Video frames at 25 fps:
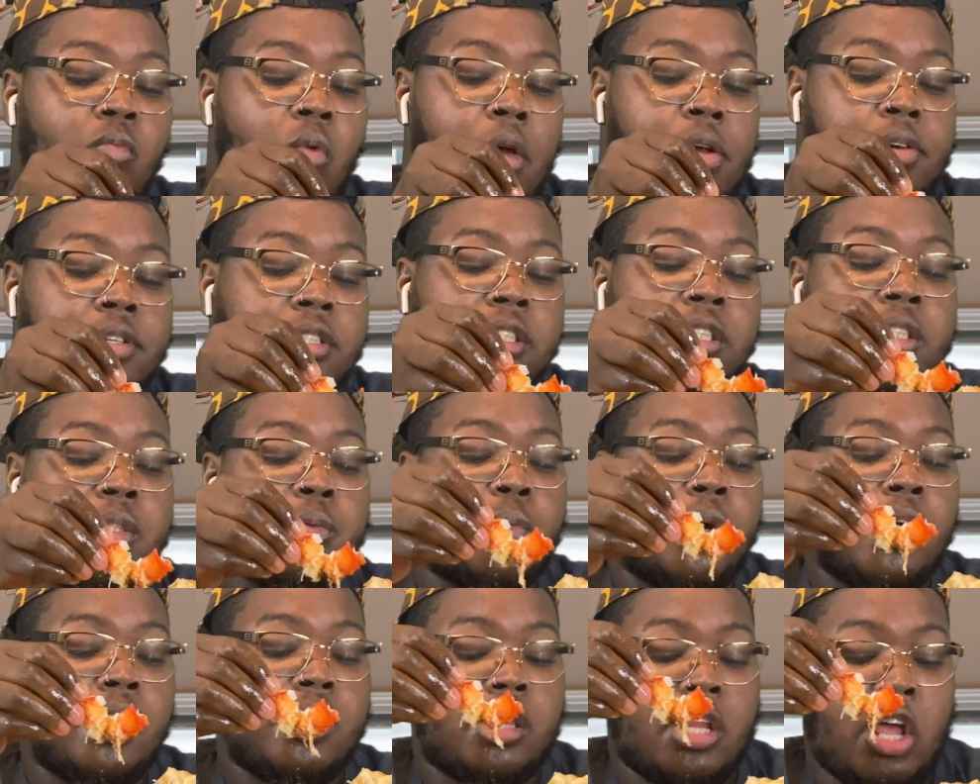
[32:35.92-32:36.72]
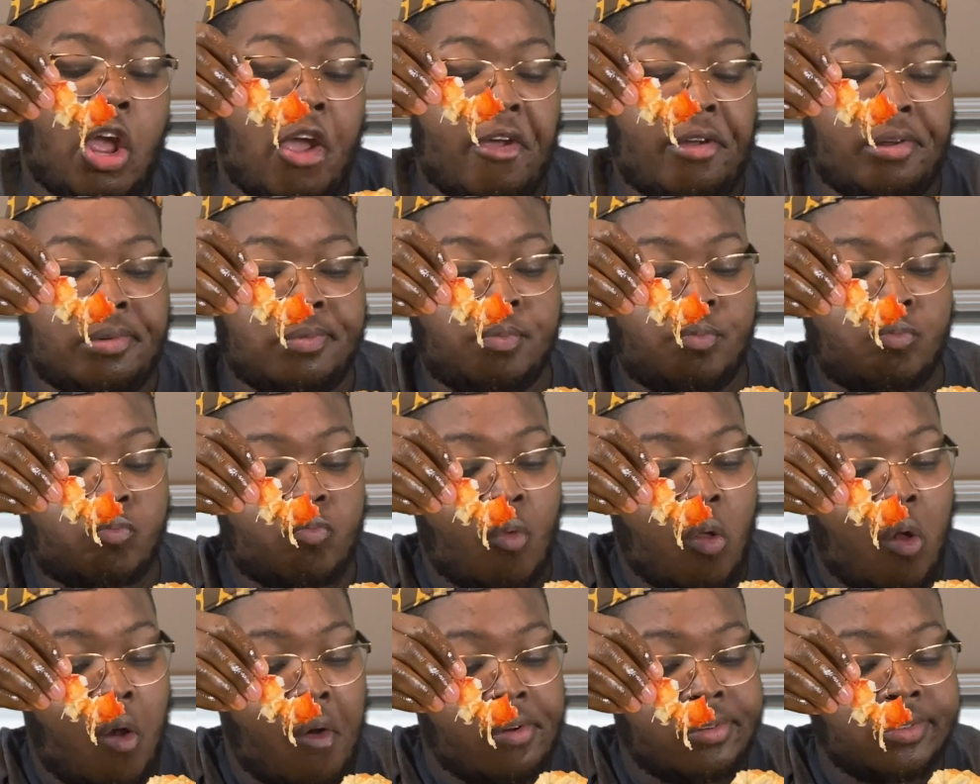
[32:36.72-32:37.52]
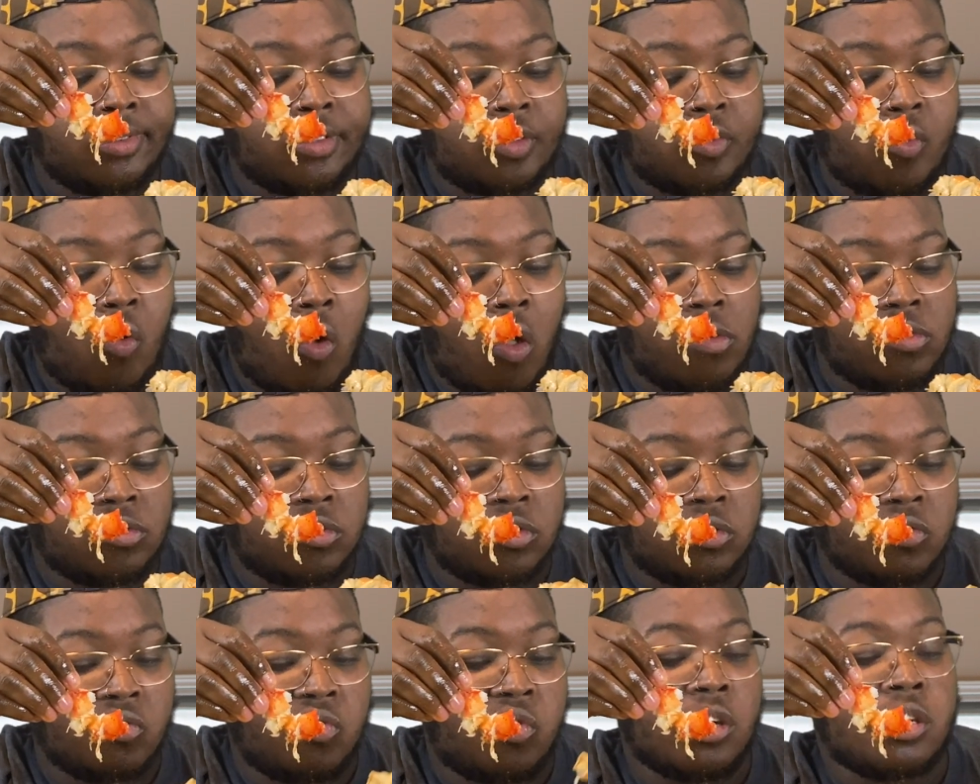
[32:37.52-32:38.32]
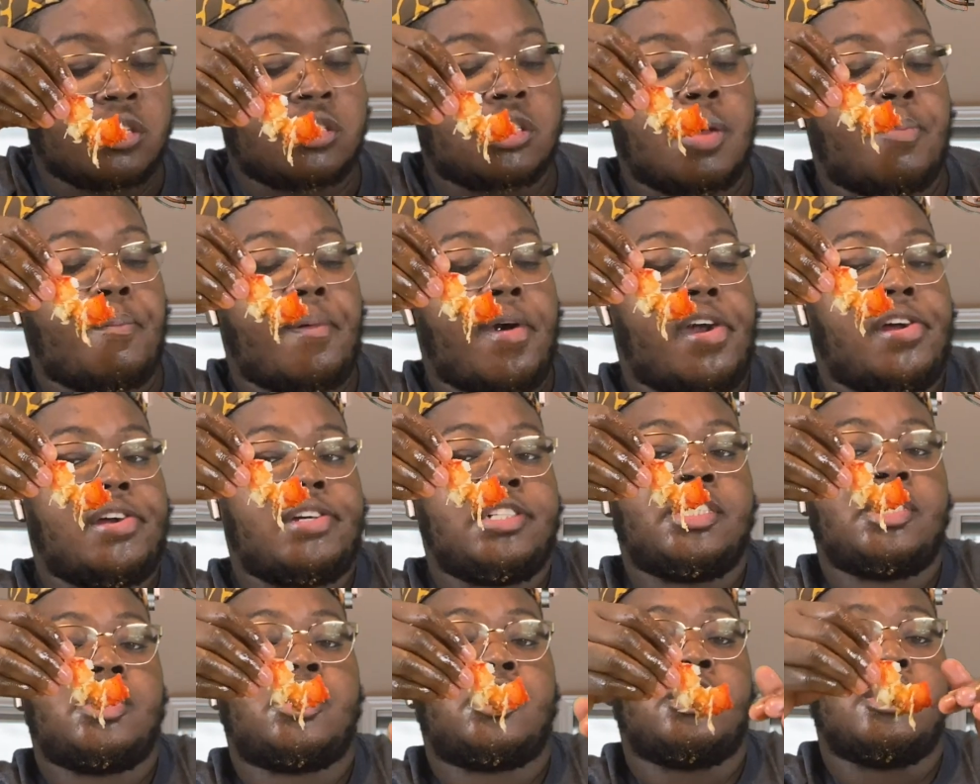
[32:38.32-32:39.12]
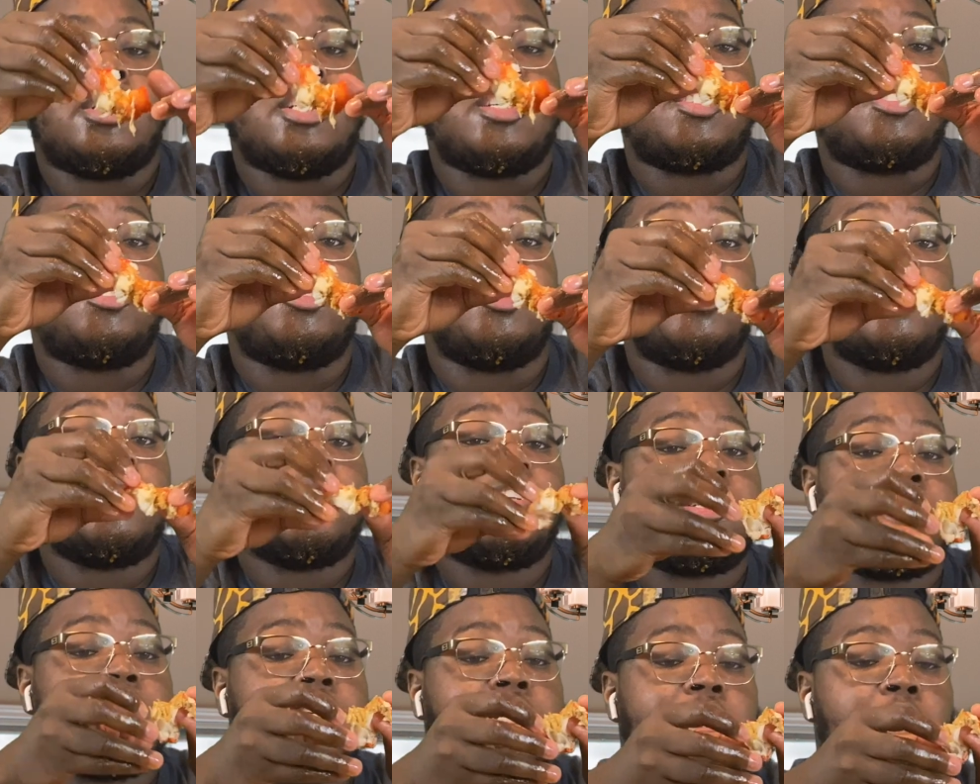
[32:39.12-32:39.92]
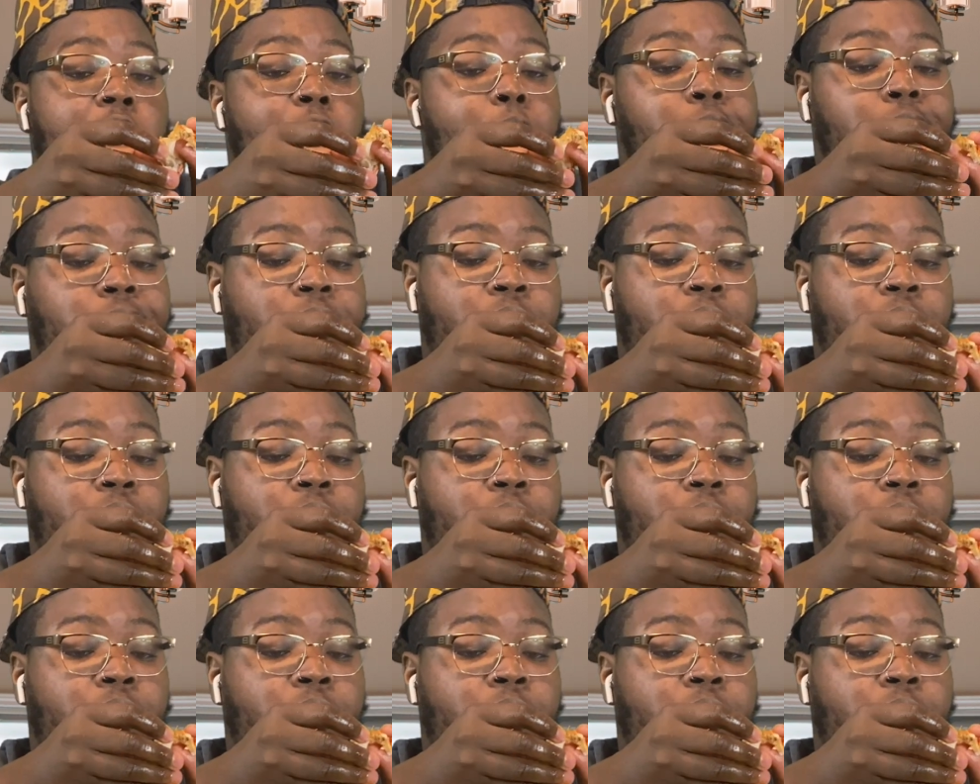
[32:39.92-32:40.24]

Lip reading: It's one thing for somebody to just do it to you.